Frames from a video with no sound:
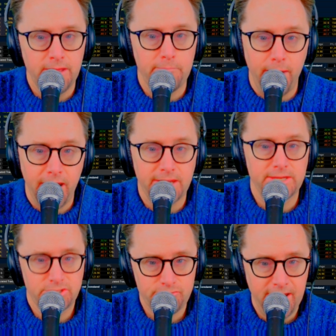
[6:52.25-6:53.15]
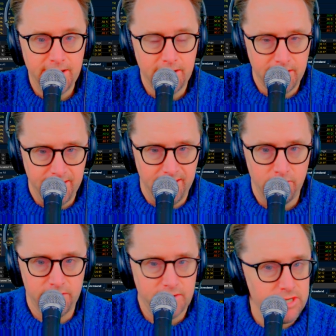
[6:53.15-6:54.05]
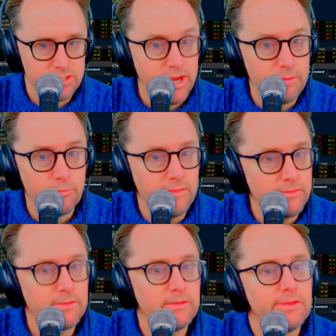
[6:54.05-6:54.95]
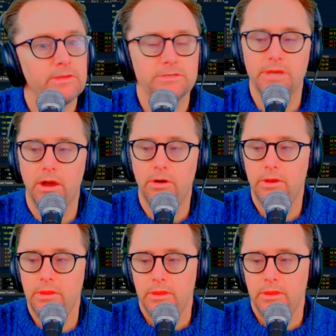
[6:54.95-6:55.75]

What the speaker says: my trading account that I trade with. So,